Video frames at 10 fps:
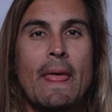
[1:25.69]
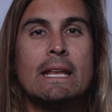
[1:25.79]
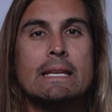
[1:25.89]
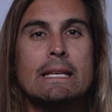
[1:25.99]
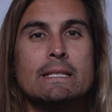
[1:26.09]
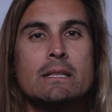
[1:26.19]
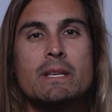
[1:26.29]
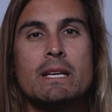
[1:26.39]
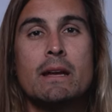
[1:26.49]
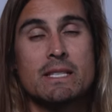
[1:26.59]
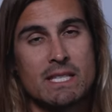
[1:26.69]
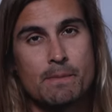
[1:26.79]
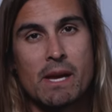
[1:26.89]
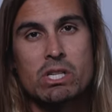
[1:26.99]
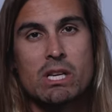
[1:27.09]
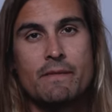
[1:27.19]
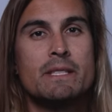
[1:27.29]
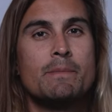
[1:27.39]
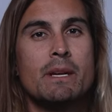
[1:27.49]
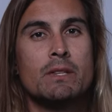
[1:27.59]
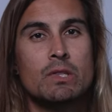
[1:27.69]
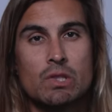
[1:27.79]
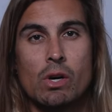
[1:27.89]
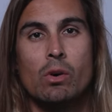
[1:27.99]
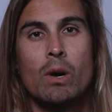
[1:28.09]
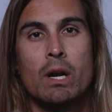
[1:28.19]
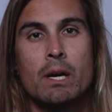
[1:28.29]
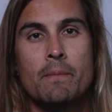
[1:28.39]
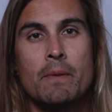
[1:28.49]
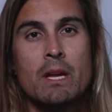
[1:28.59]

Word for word: and it needs to be done especially if it's been in salt water.